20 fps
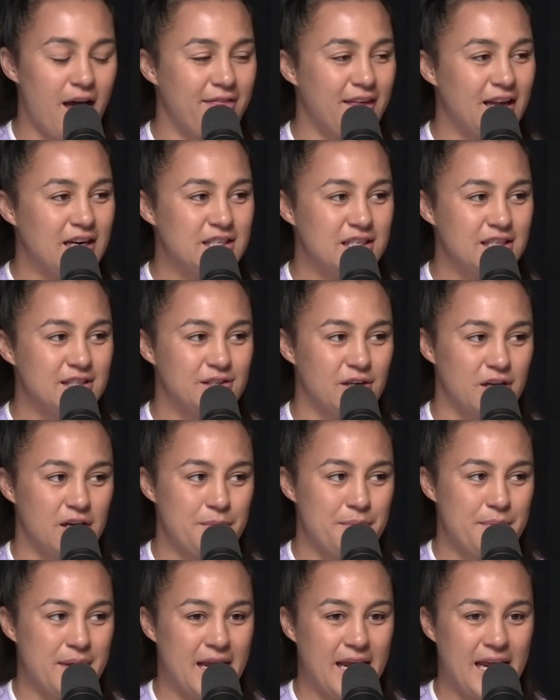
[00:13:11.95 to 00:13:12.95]
I think she's going
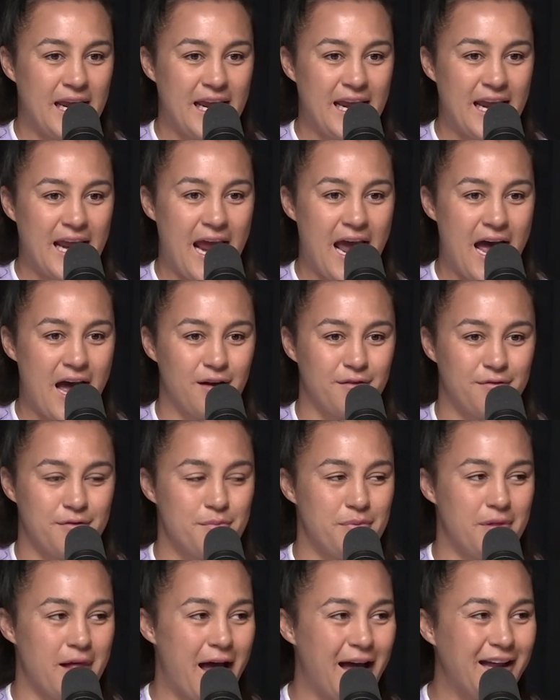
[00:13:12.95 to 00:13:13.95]
to be out
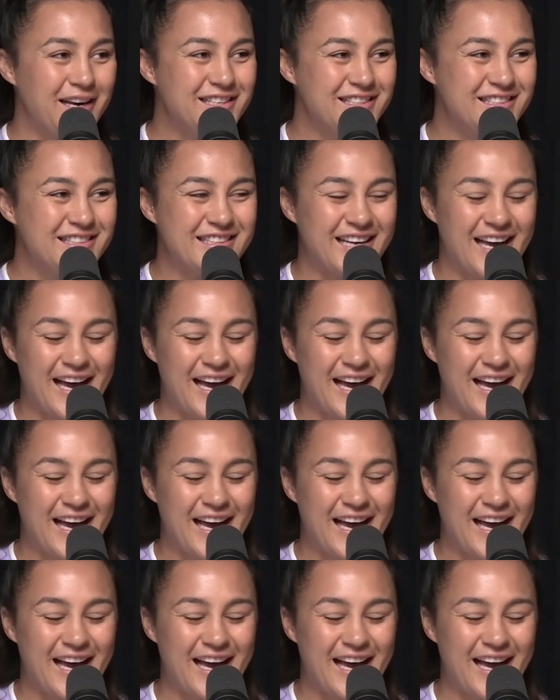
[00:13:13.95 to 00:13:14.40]
for blood.